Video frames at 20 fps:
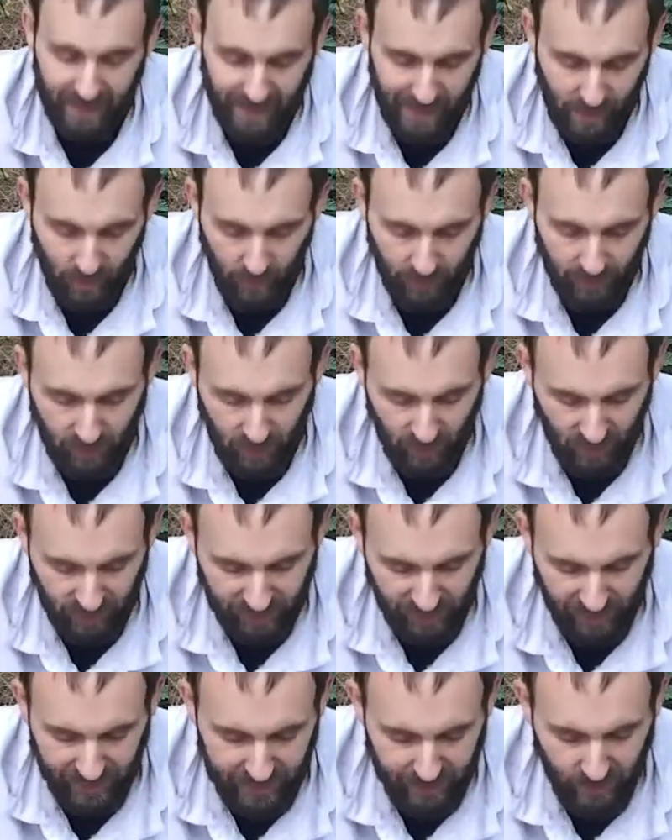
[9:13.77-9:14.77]
It wouldn't have cost
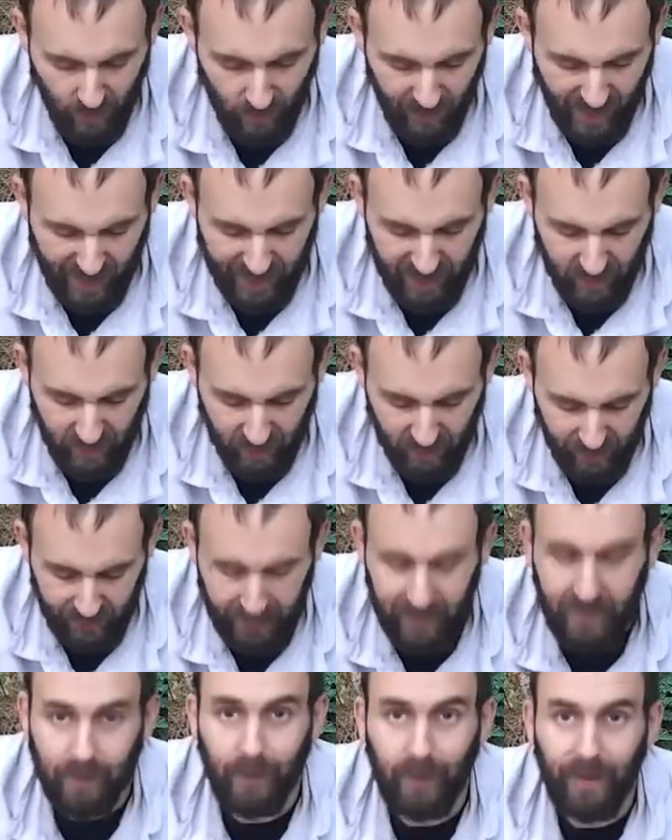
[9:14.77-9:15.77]
any more extra
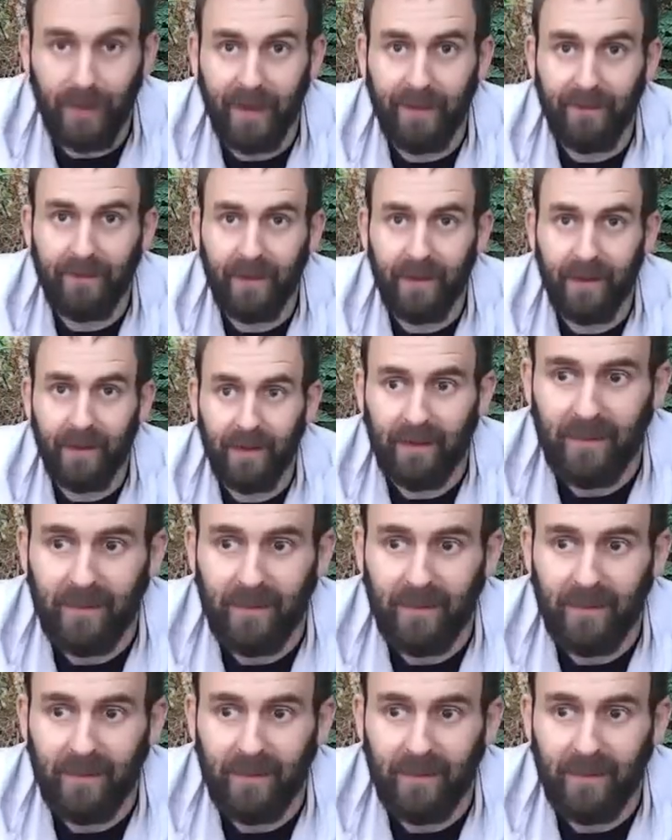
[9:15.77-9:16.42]
really to put it in there.